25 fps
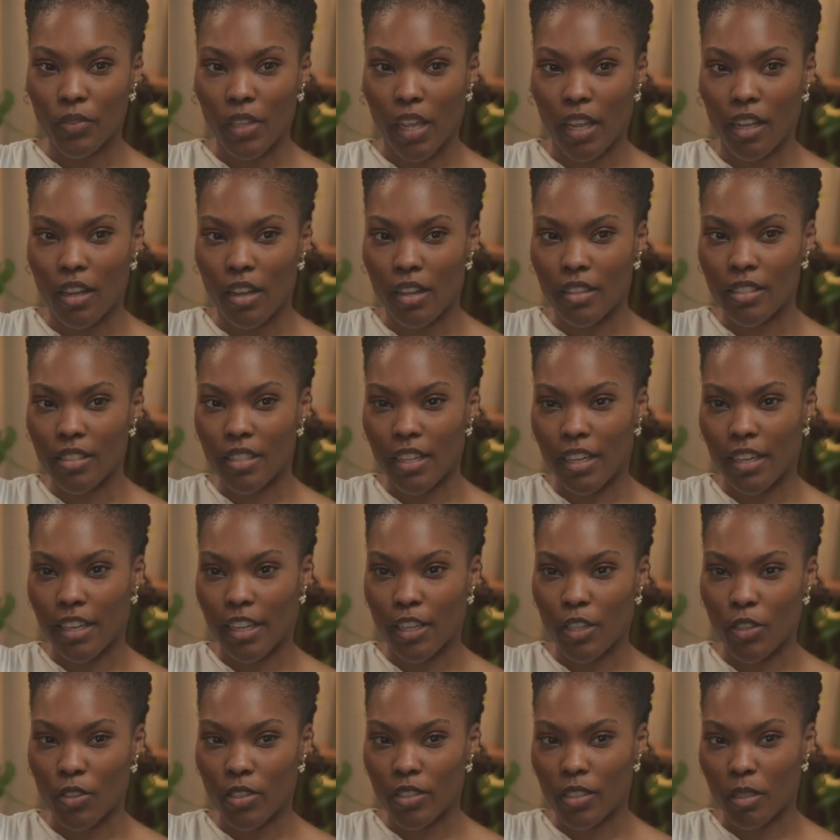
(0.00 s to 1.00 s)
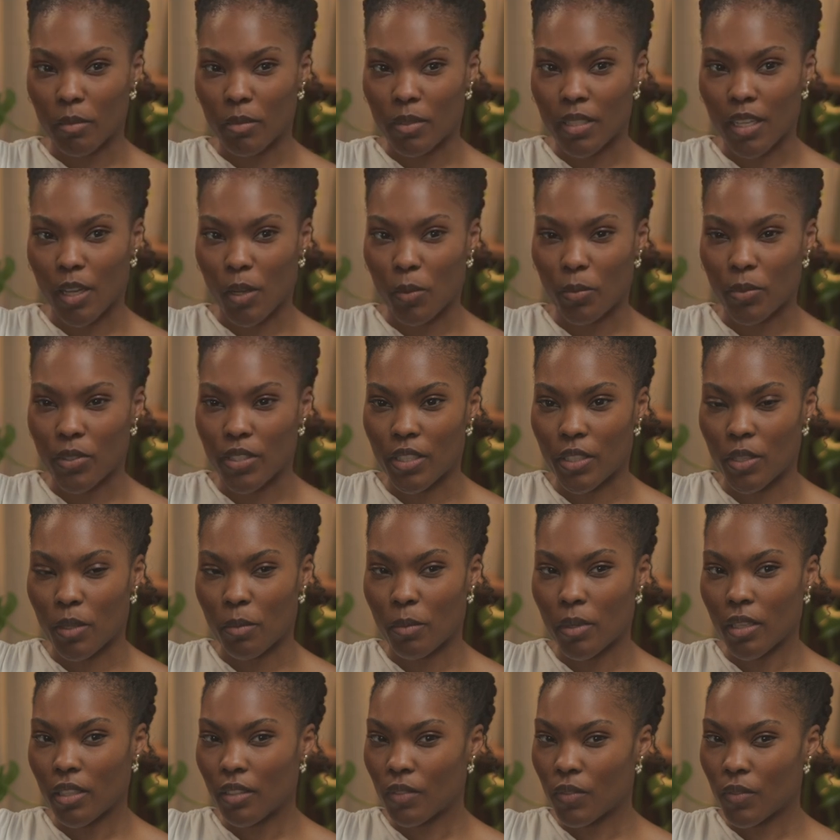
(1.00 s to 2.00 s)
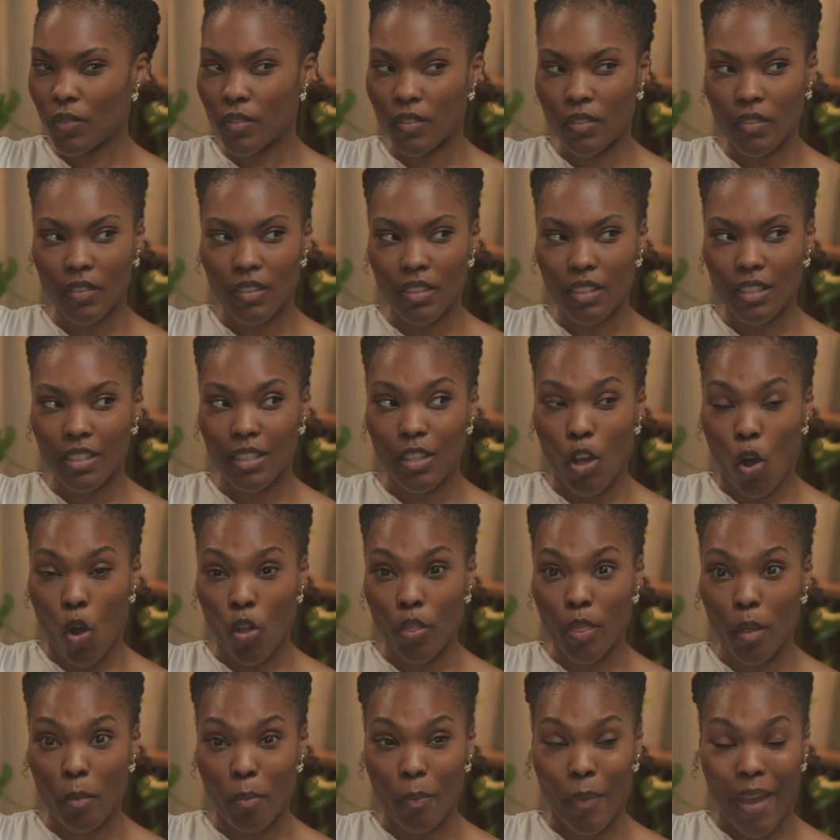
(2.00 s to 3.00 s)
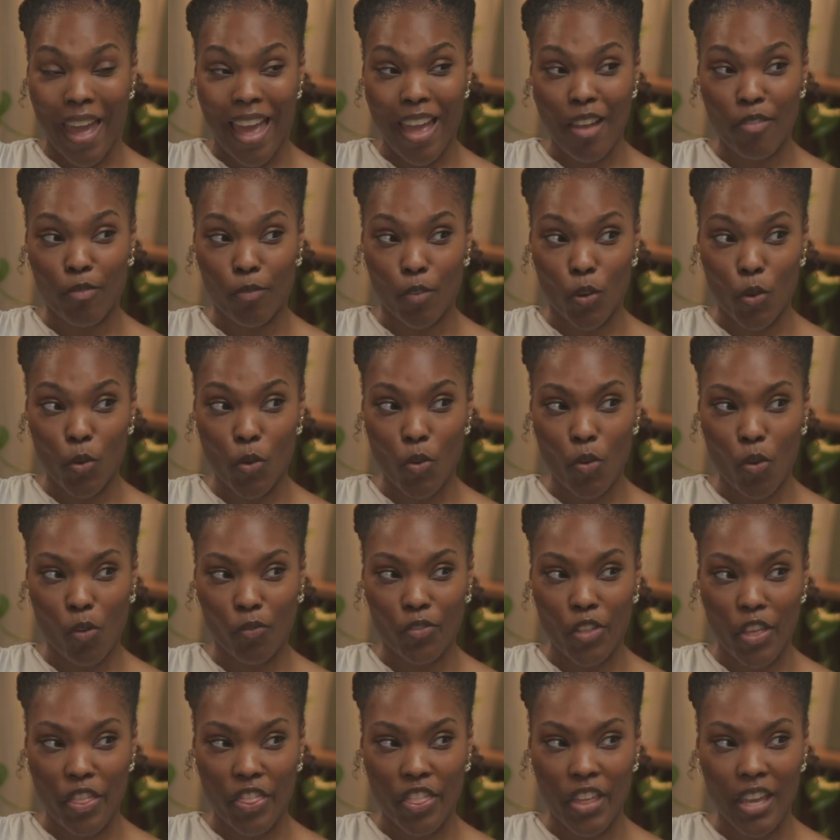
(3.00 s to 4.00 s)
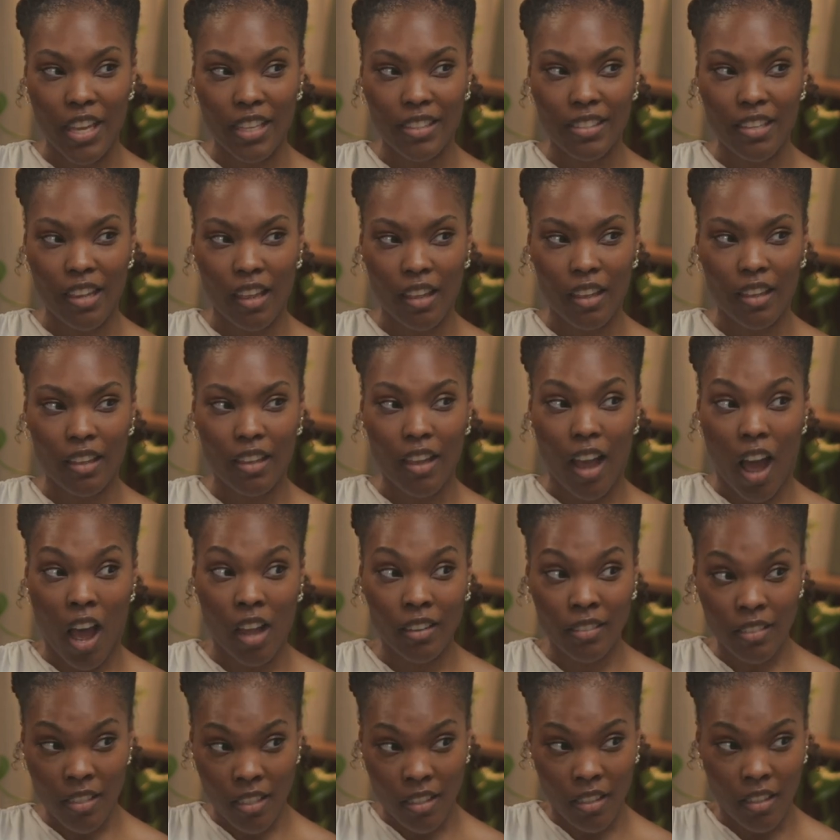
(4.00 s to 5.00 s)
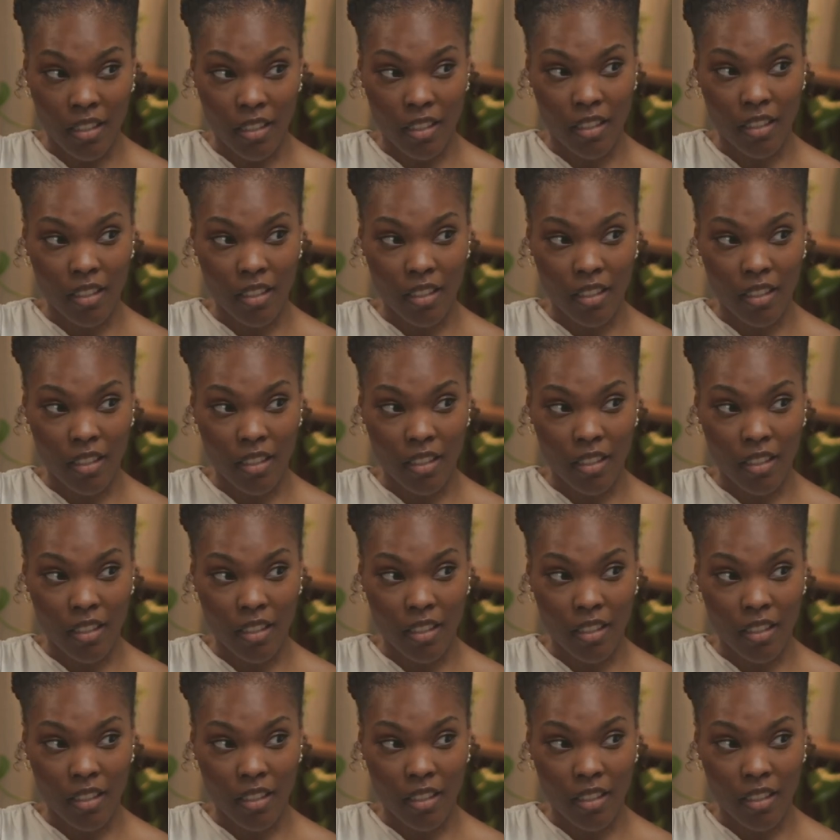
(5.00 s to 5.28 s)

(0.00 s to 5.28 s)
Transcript: I can't side eye you because I'm sat opposite you, but on the bare floor of the theatre, under